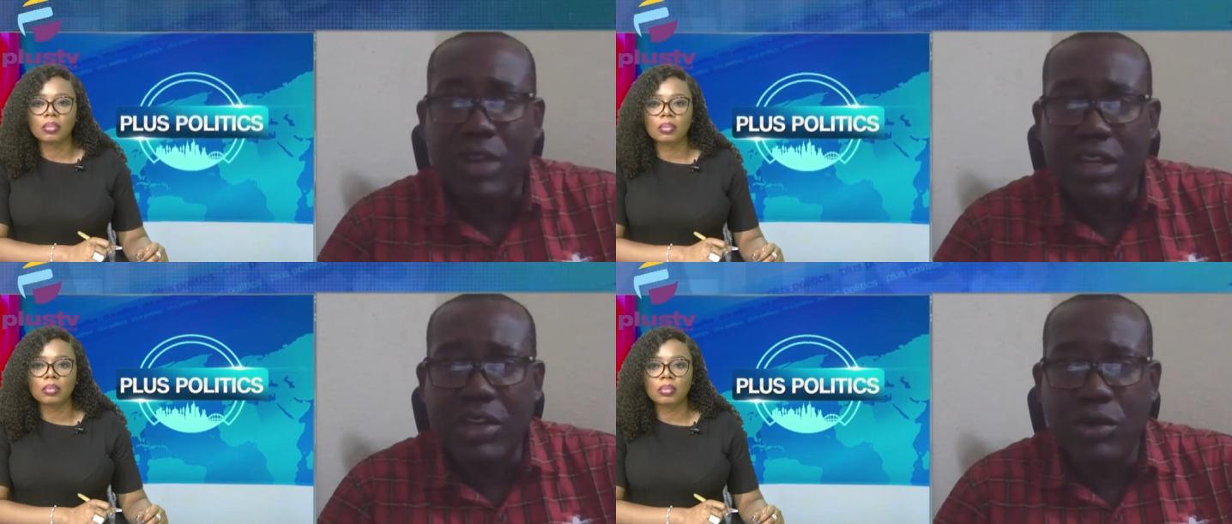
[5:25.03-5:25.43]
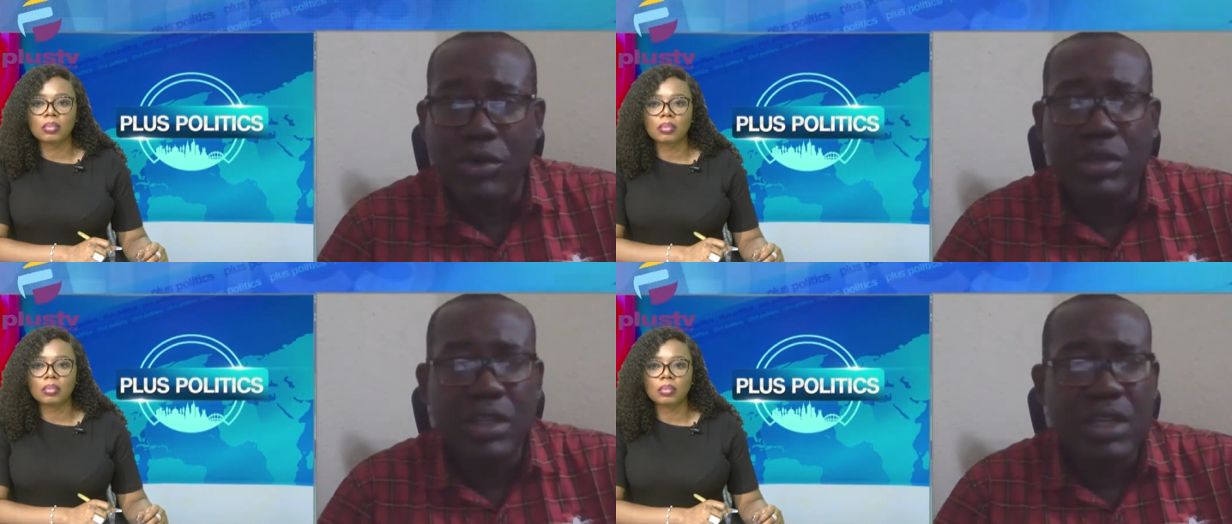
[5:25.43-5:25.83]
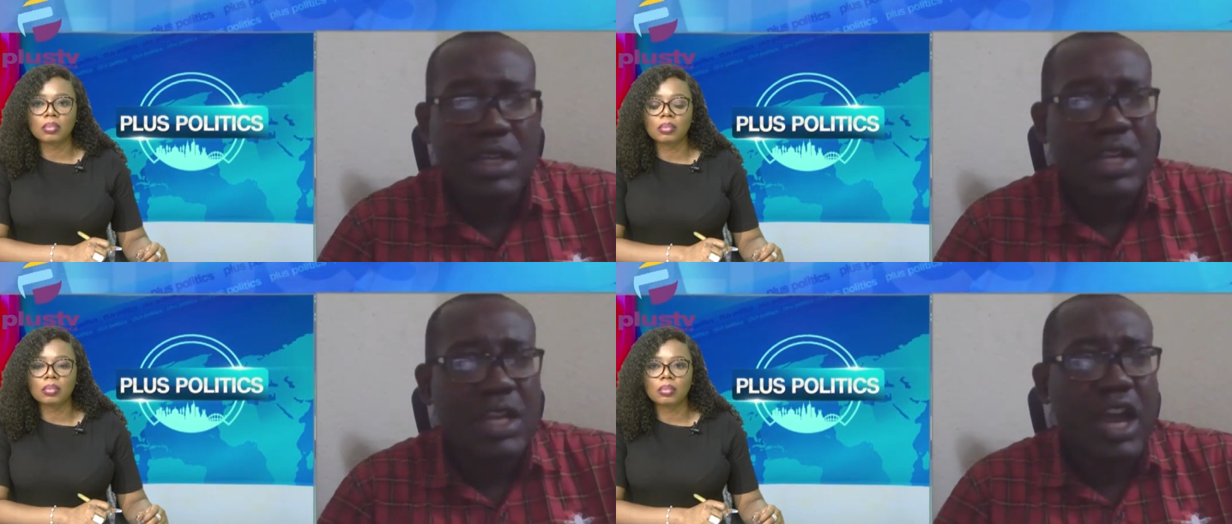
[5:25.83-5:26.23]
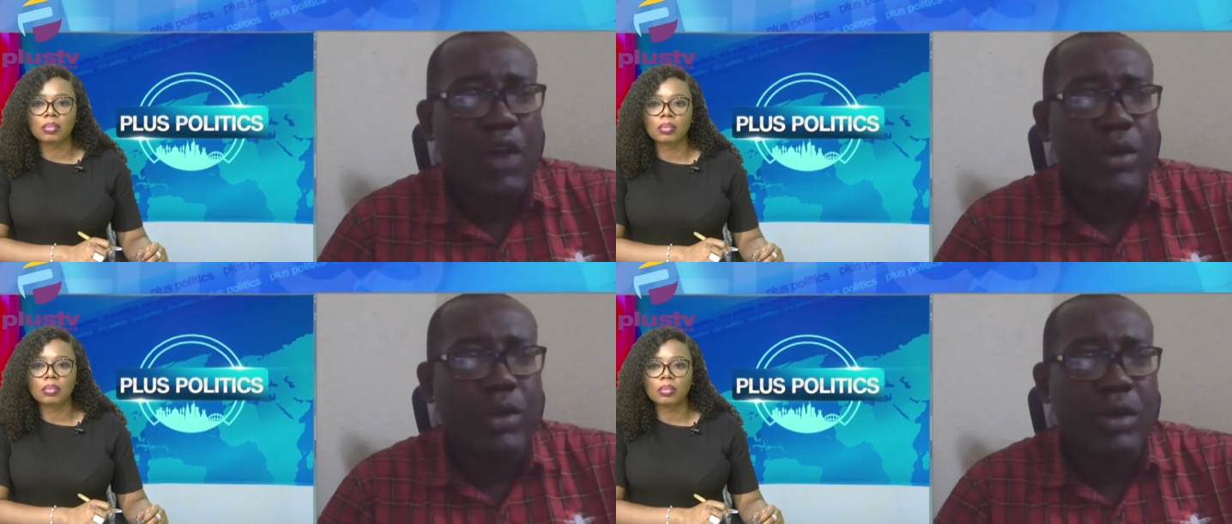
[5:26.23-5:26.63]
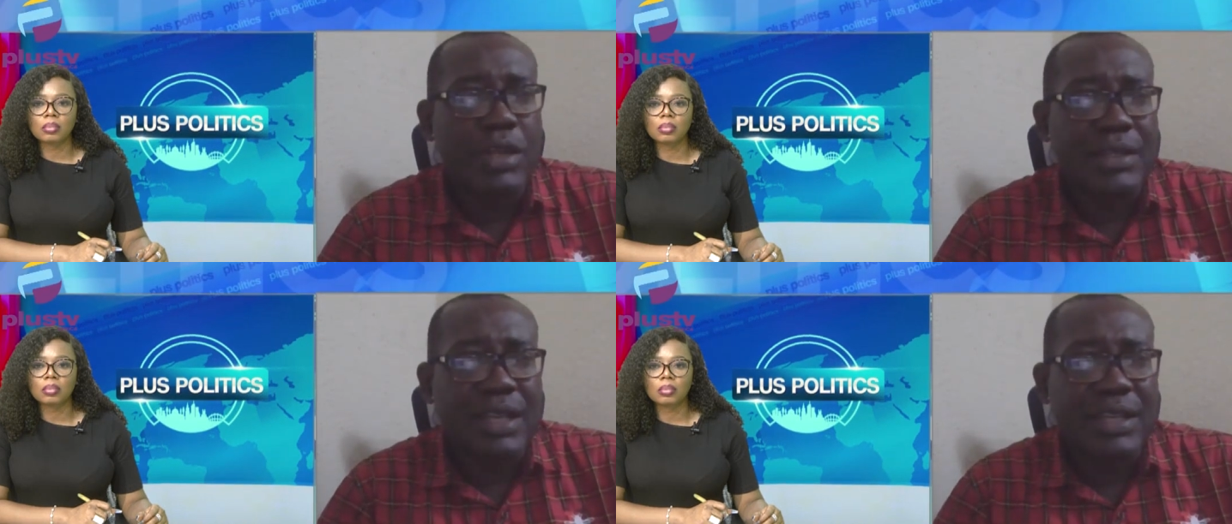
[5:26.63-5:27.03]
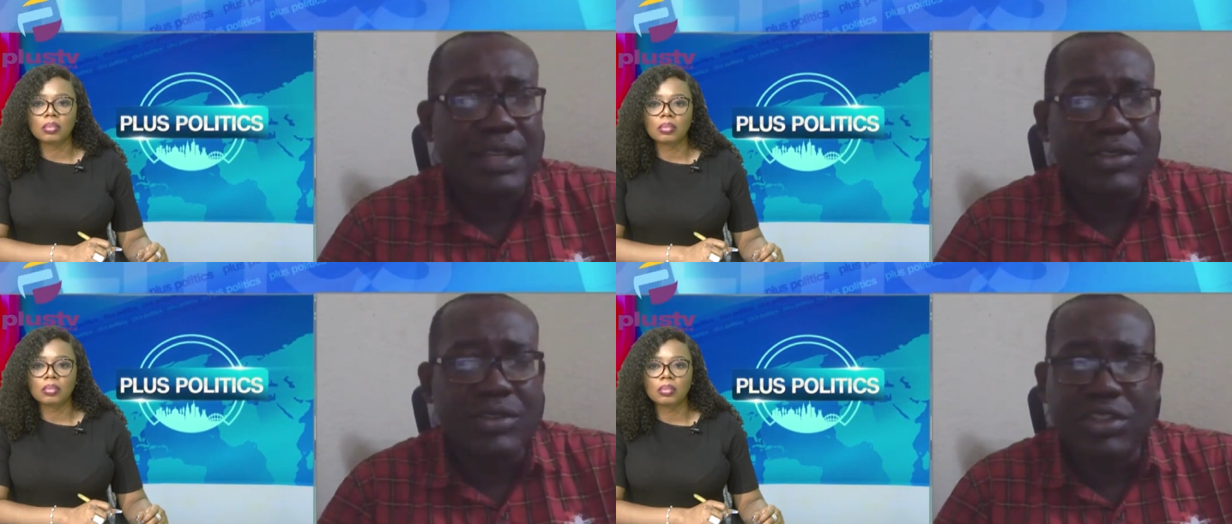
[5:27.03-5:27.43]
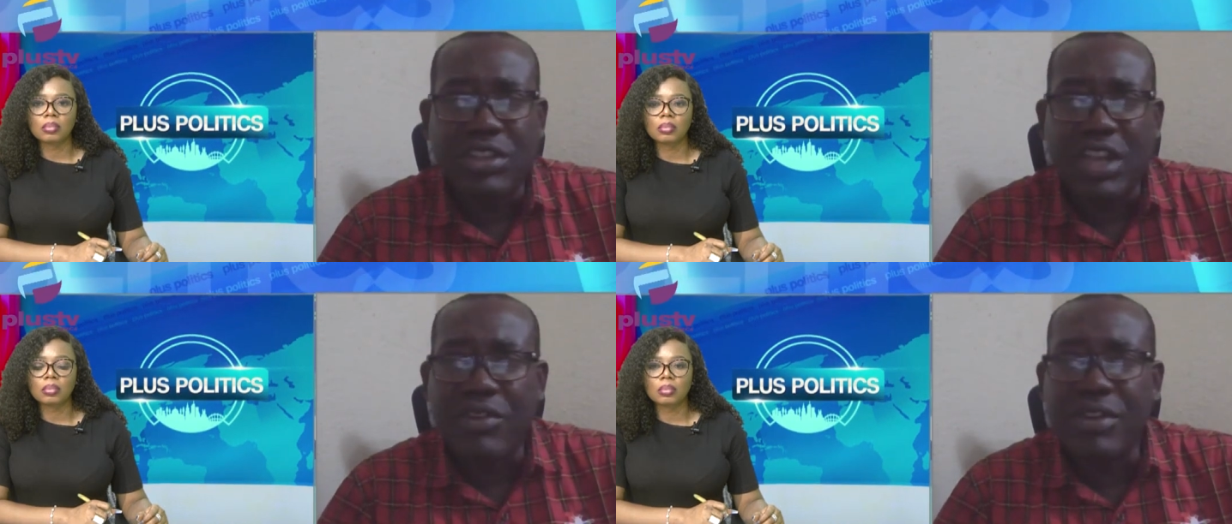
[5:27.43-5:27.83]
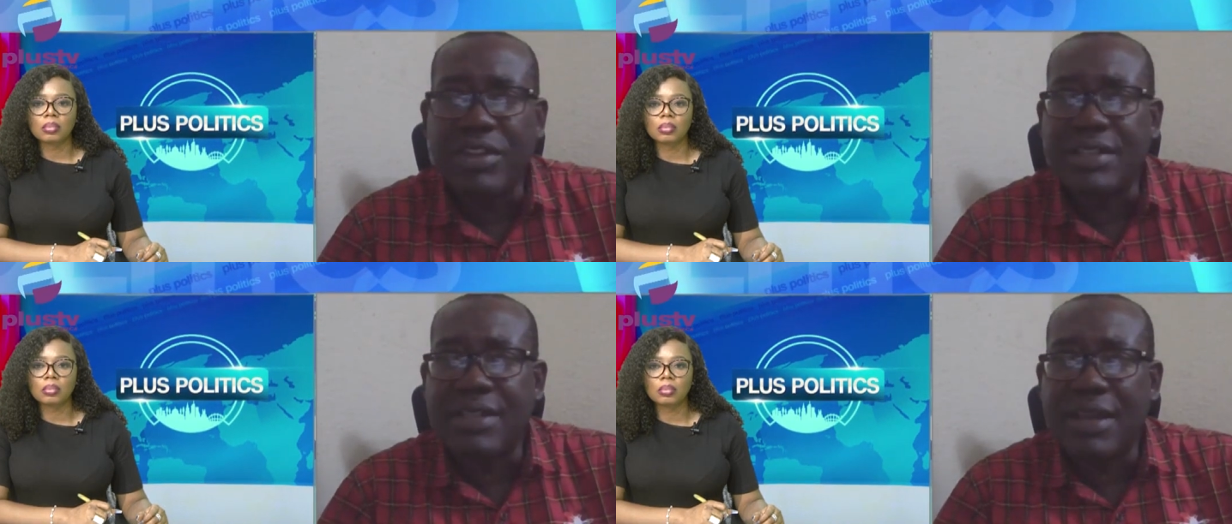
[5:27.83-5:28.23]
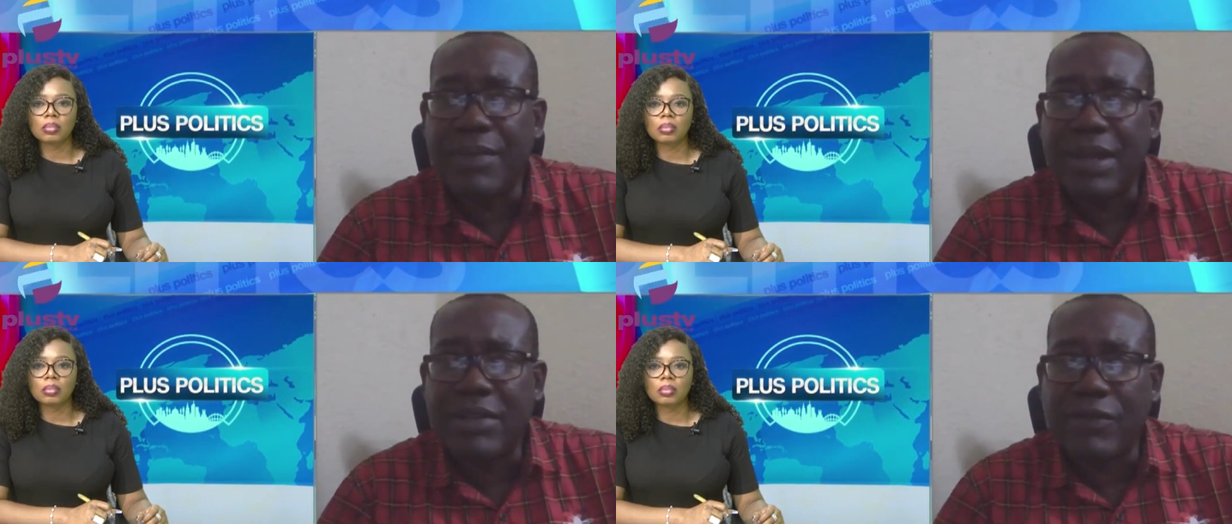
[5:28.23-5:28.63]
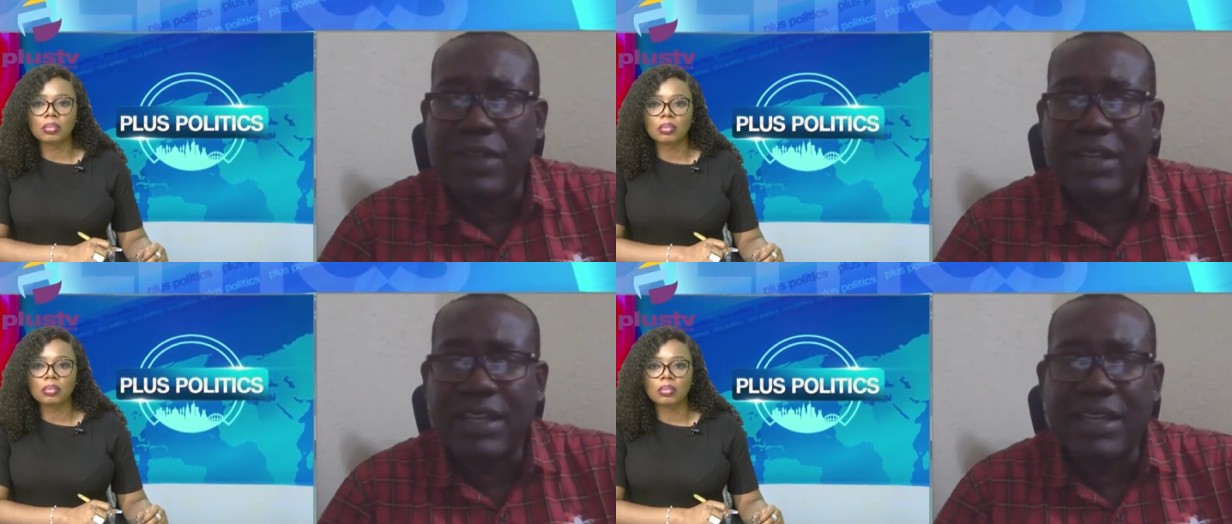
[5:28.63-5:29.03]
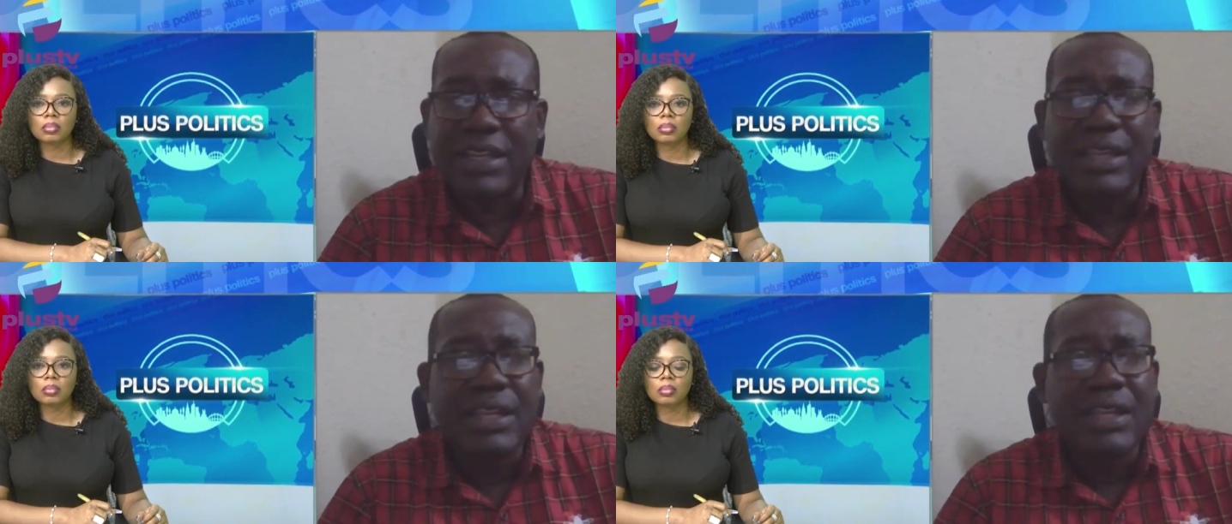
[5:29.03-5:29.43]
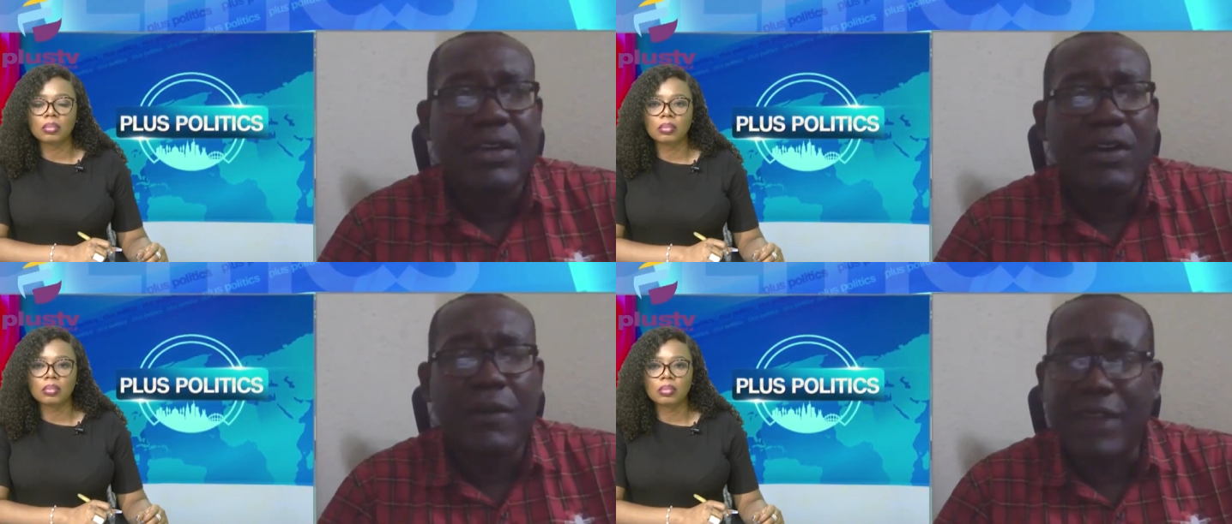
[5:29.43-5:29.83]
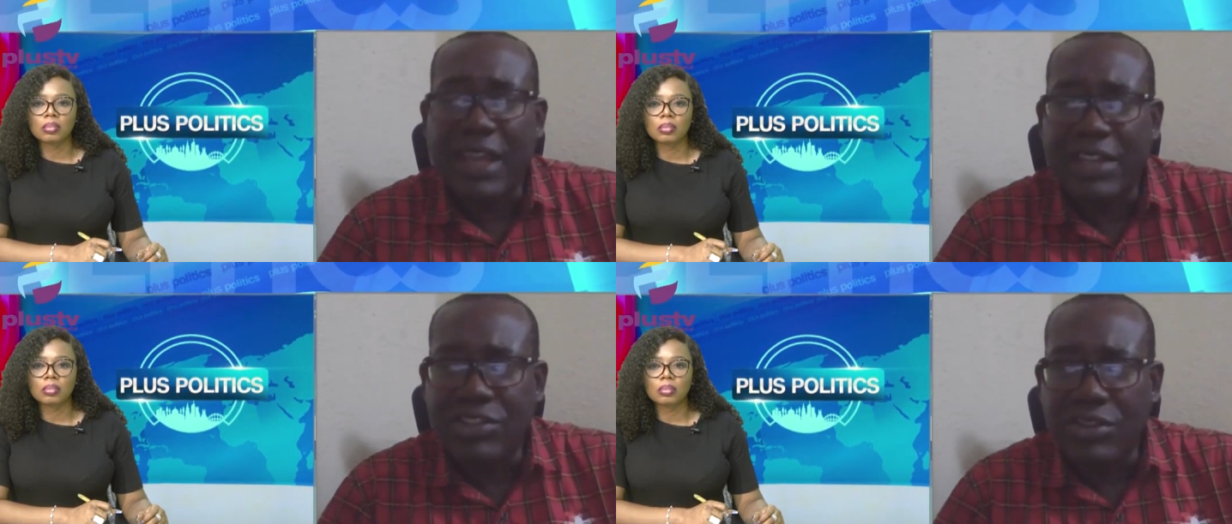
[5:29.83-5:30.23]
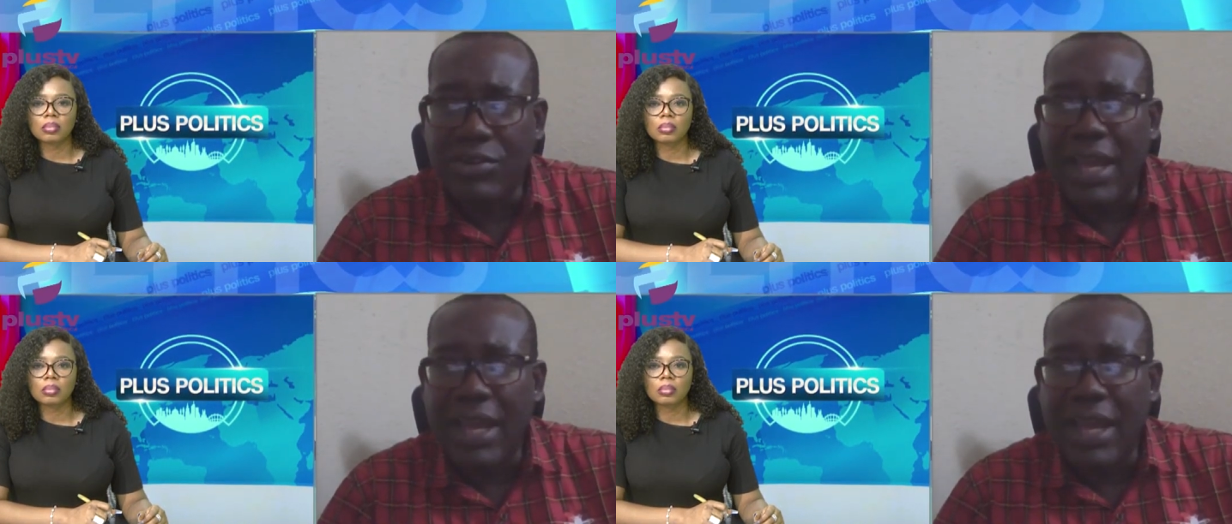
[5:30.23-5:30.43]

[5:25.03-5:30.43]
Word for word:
Speaker 1: known. We know that the judiciary is a part of Nigeria.